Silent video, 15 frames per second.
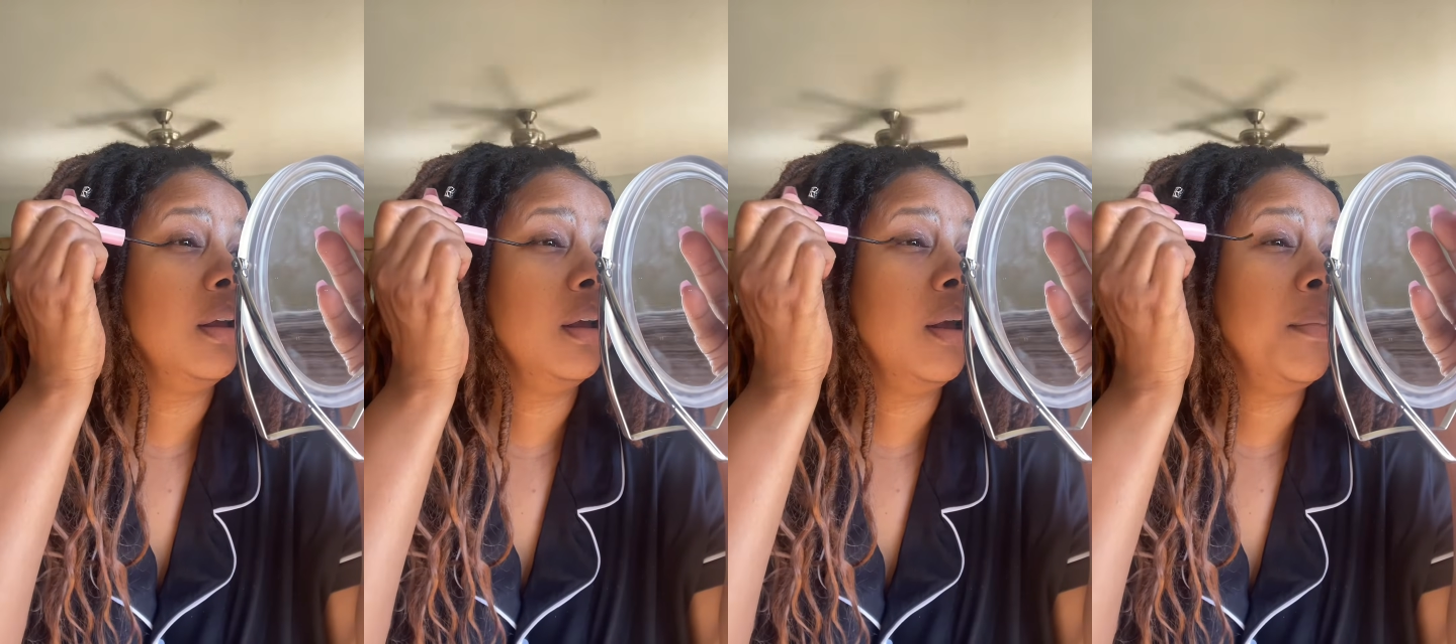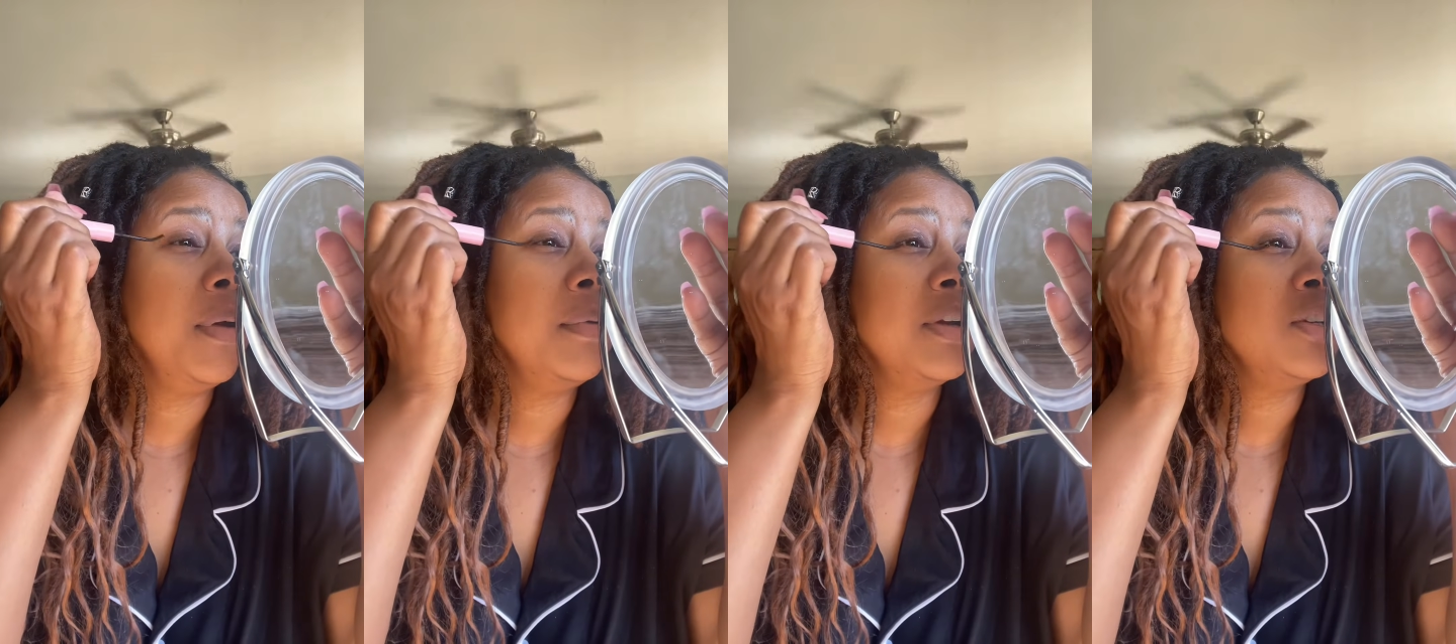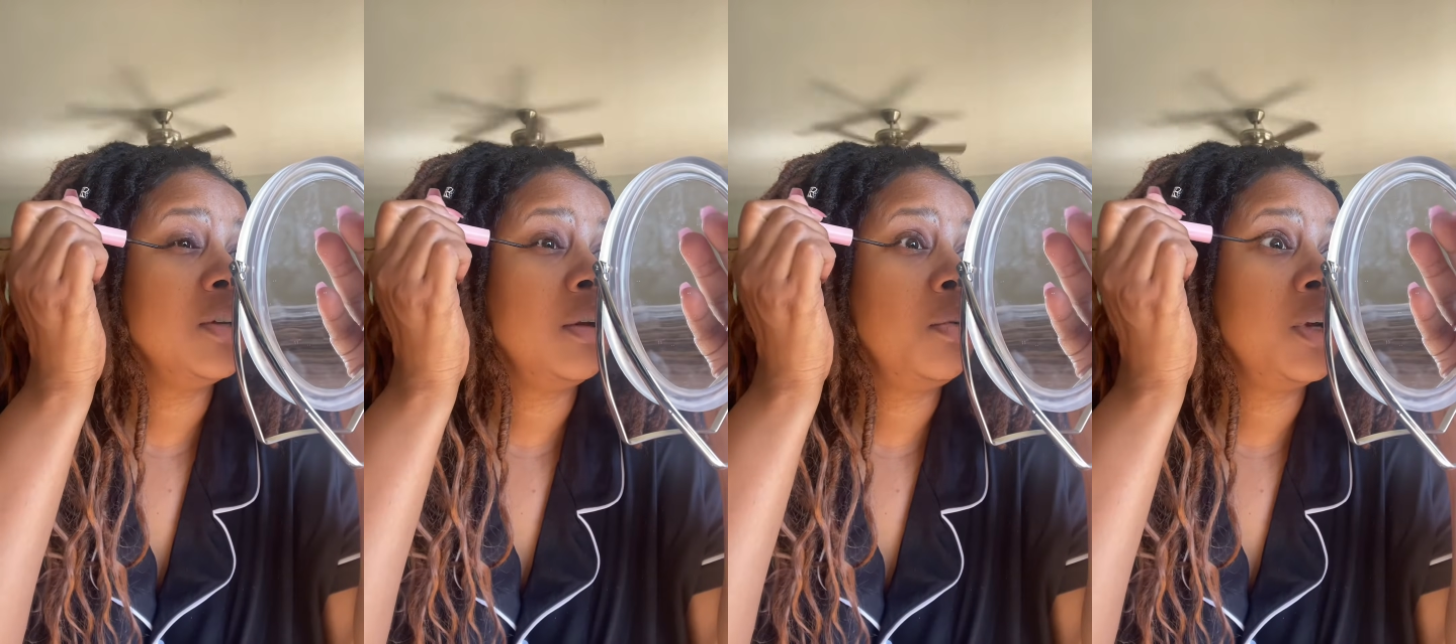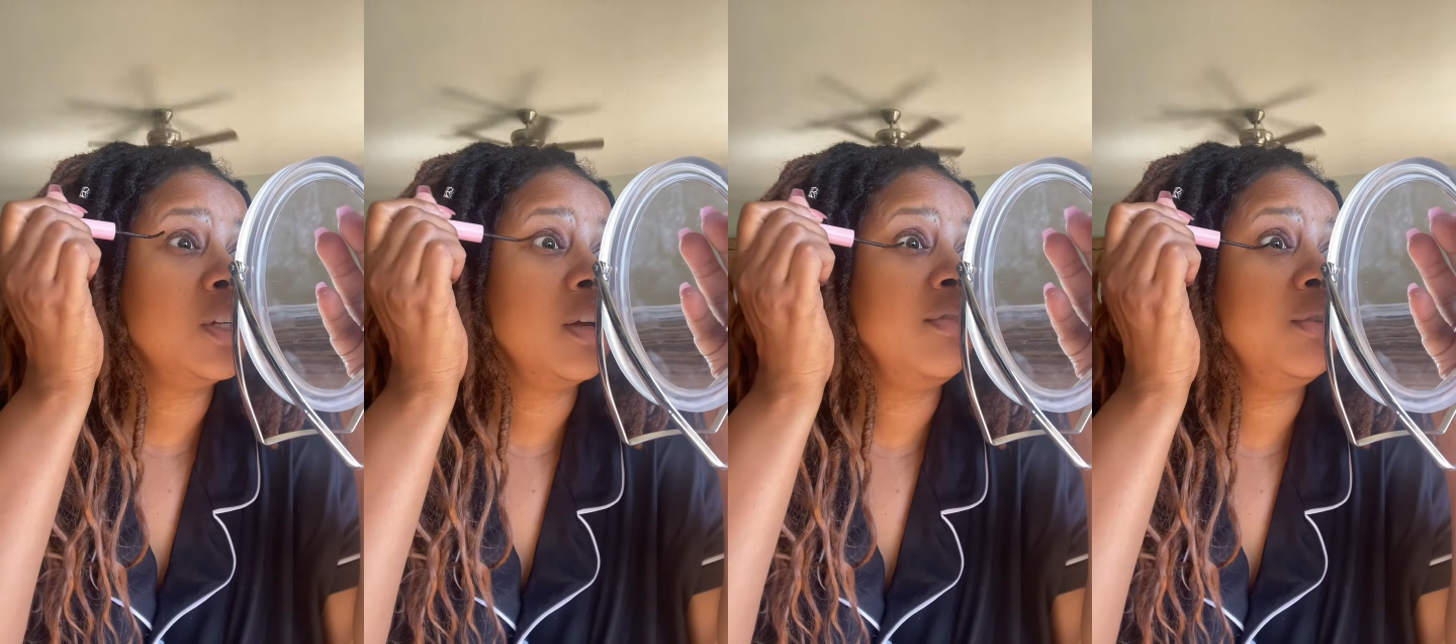Maybe I should have
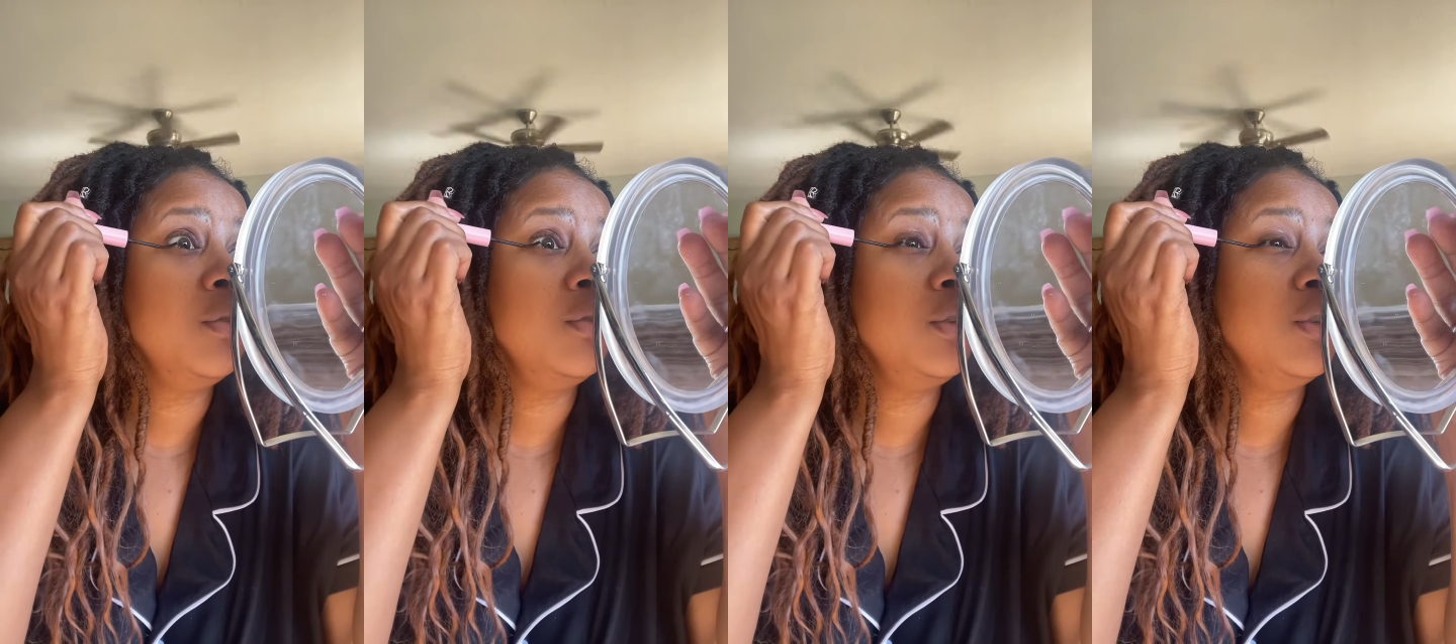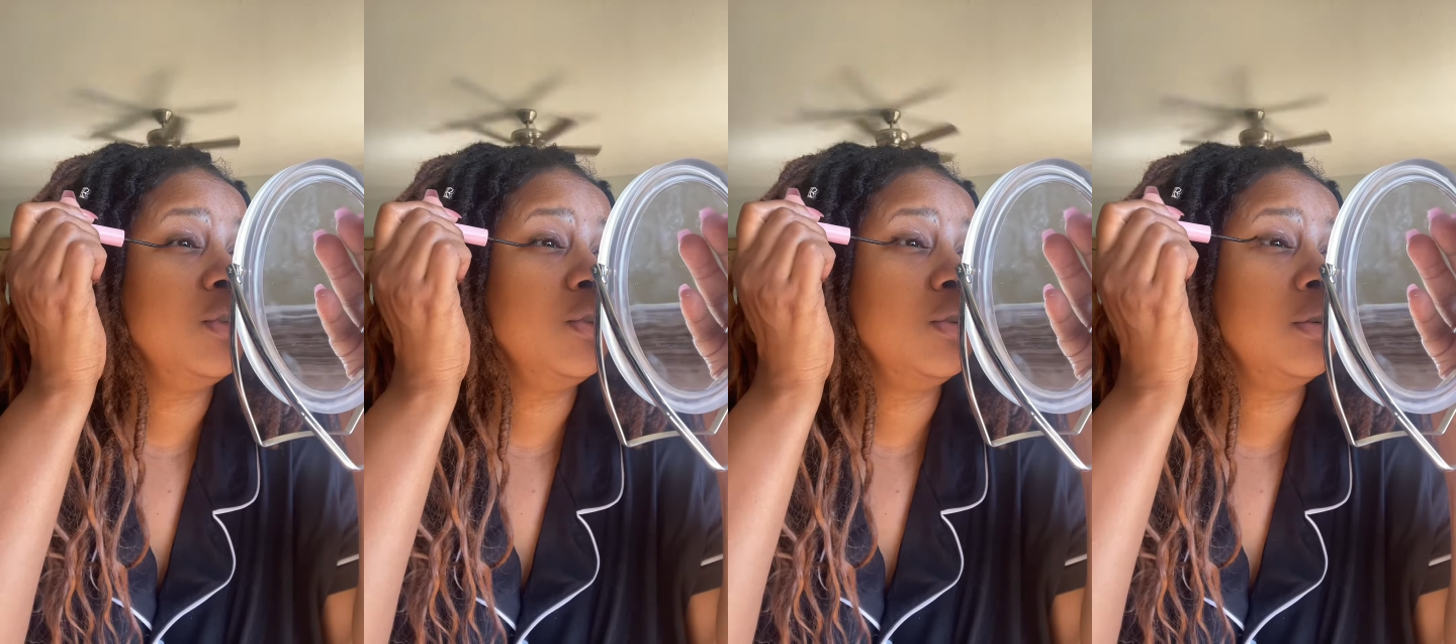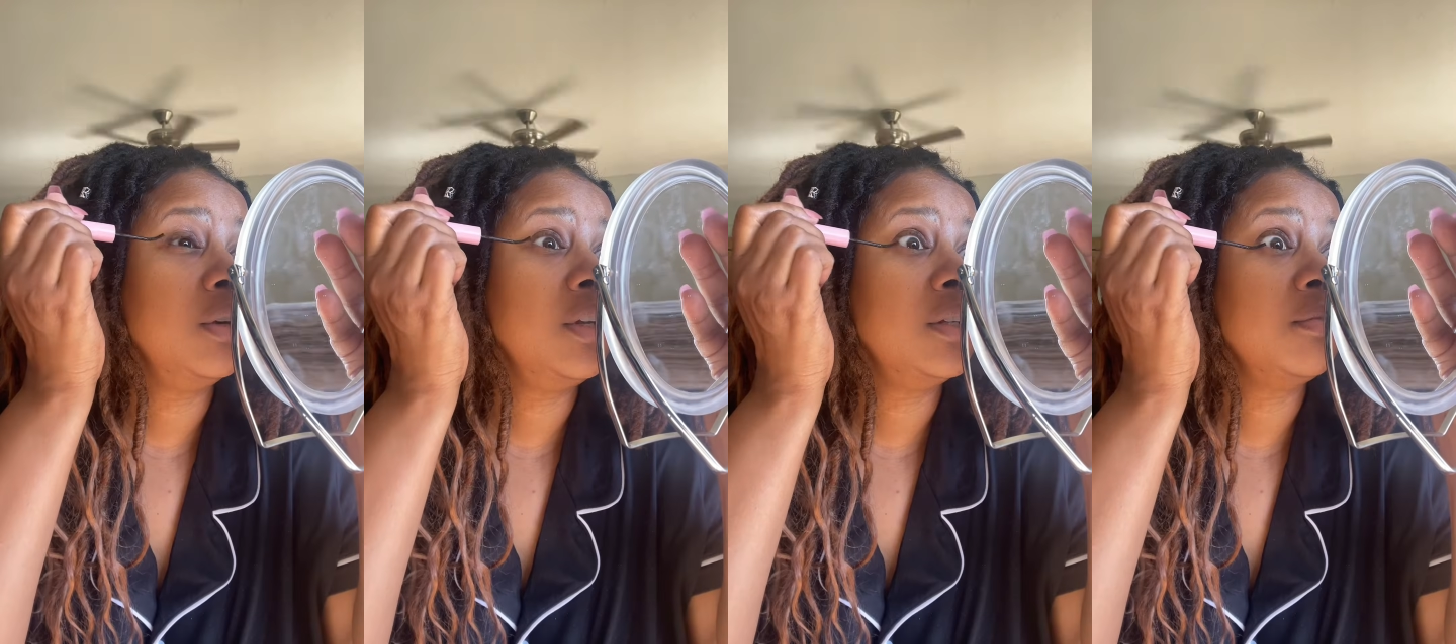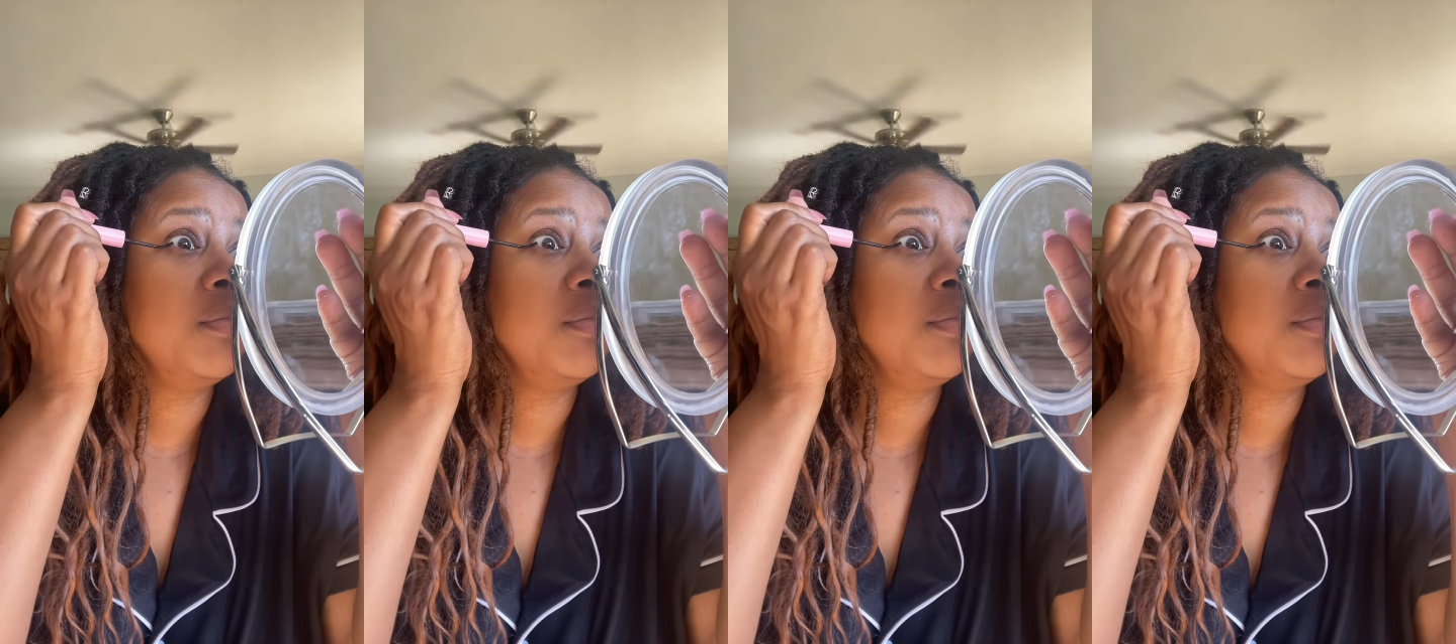watched a few tutorials